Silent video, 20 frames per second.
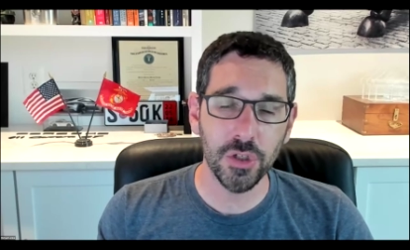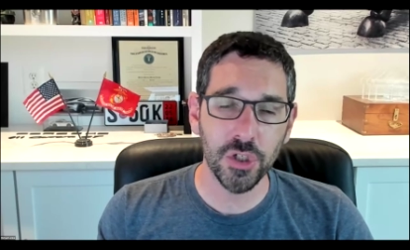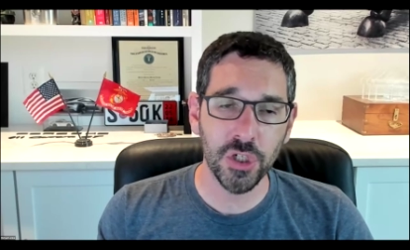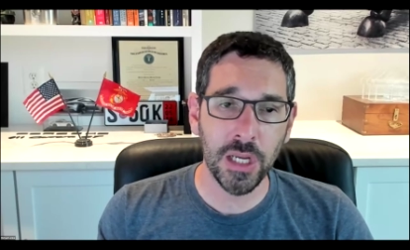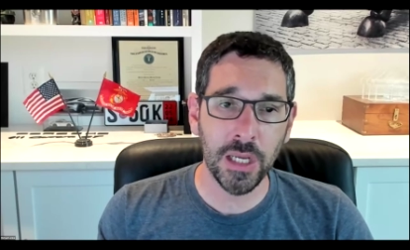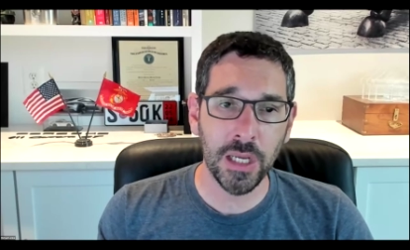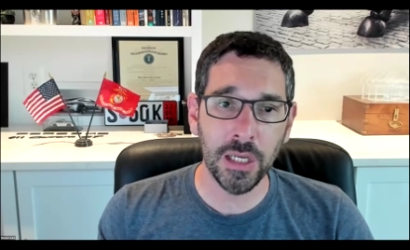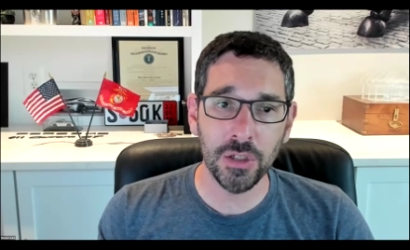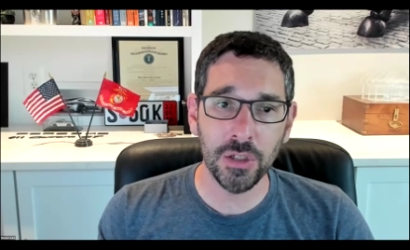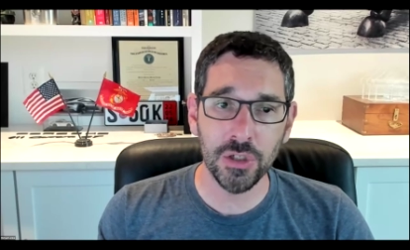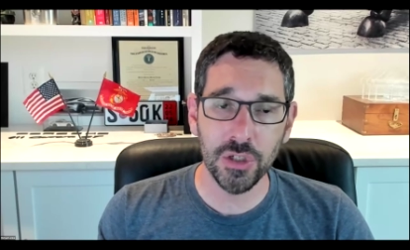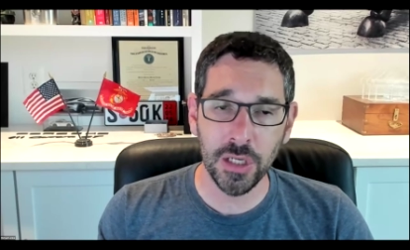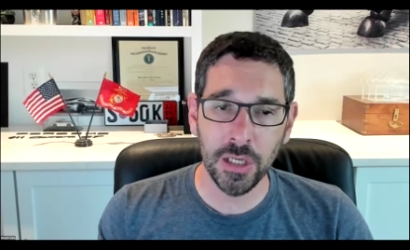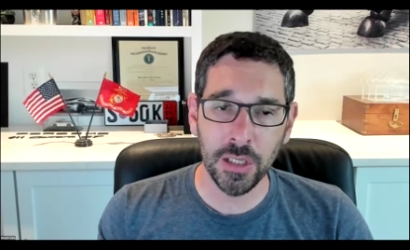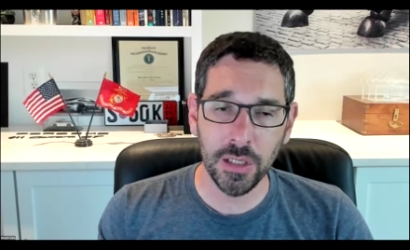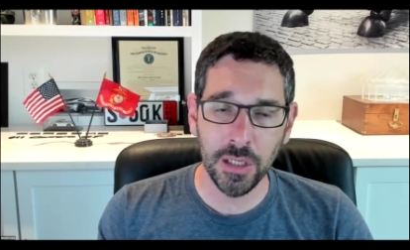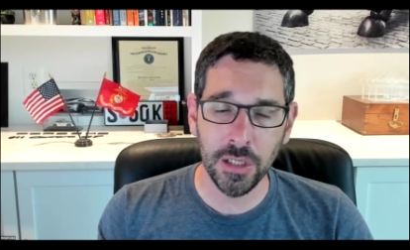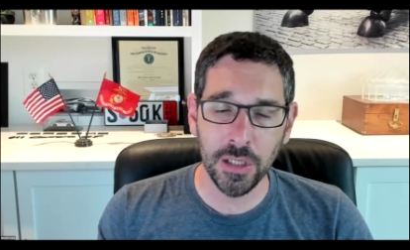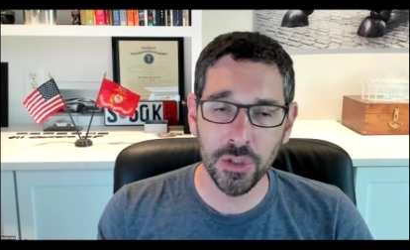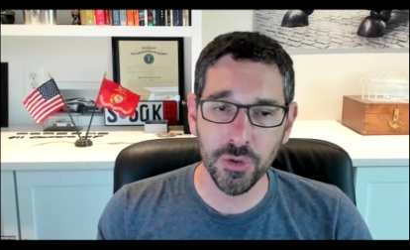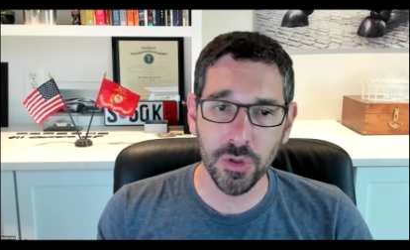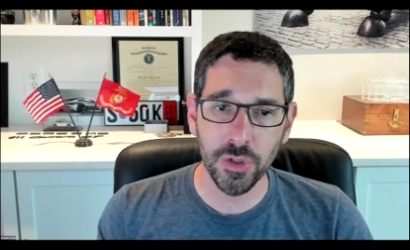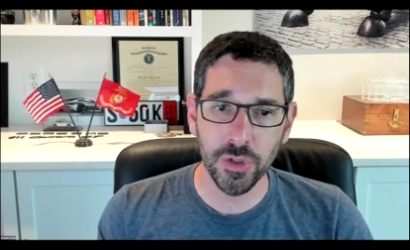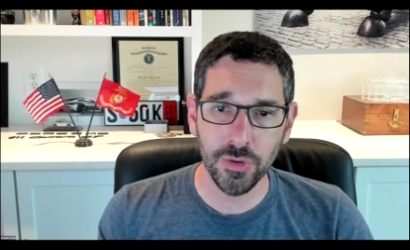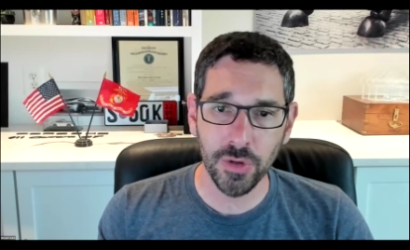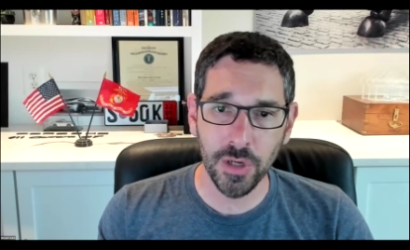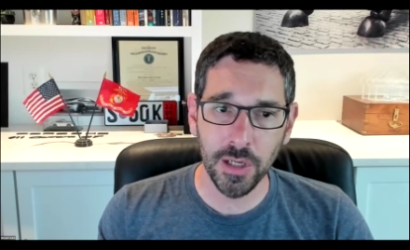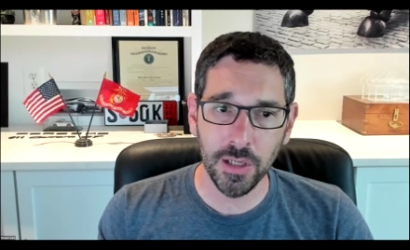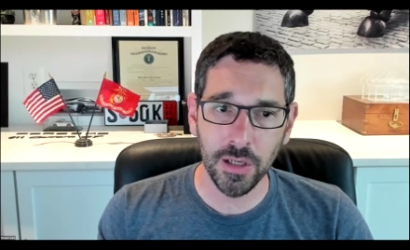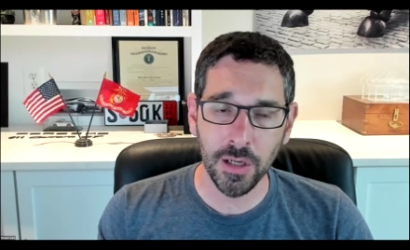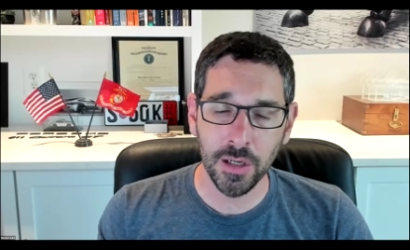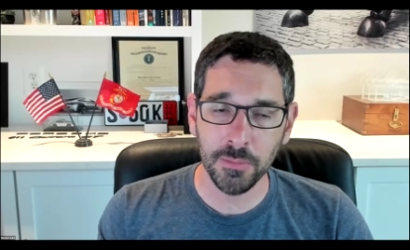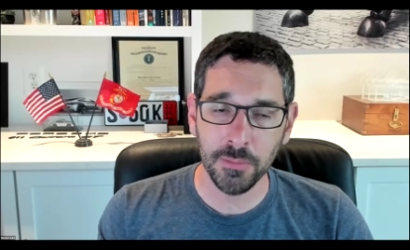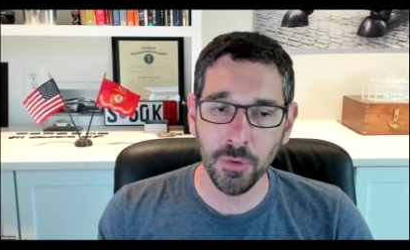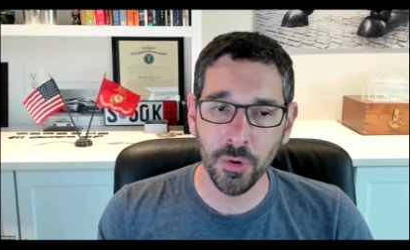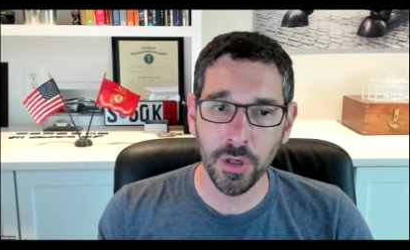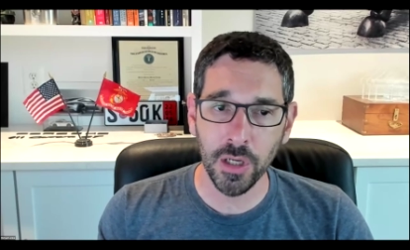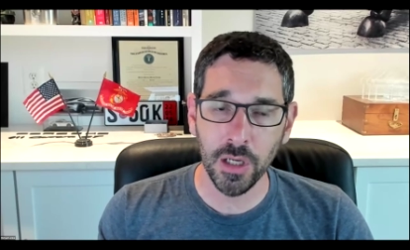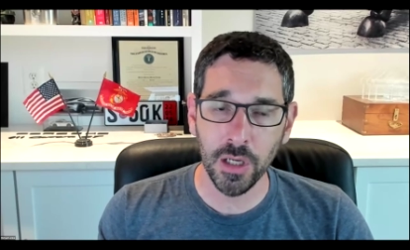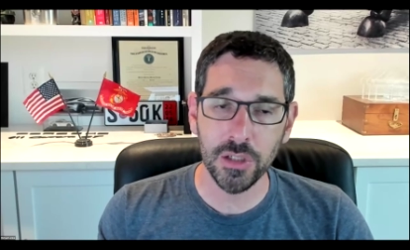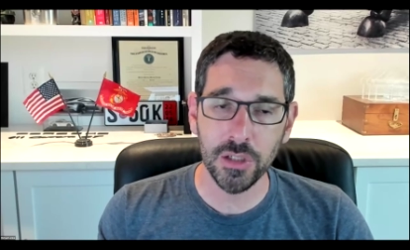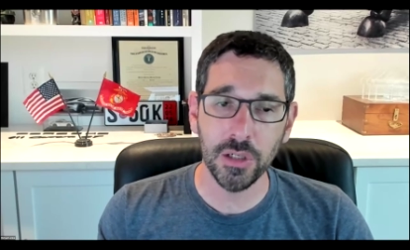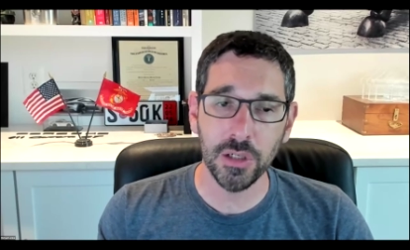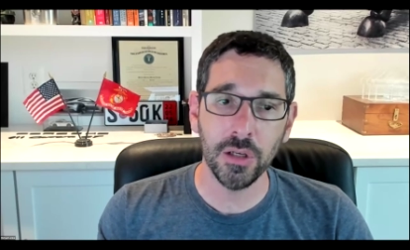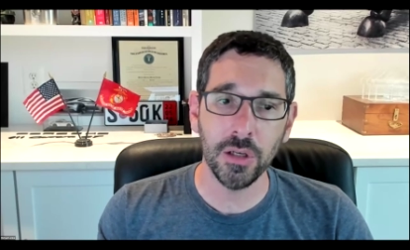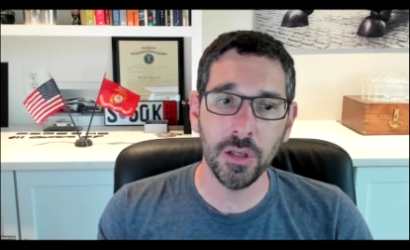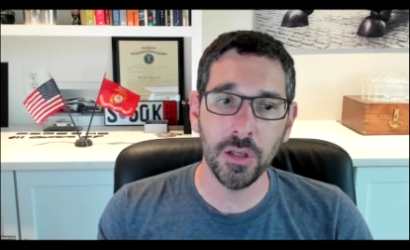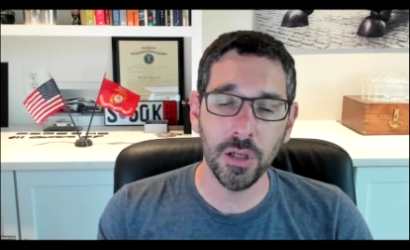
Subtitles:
change in interest rate on a mortgage,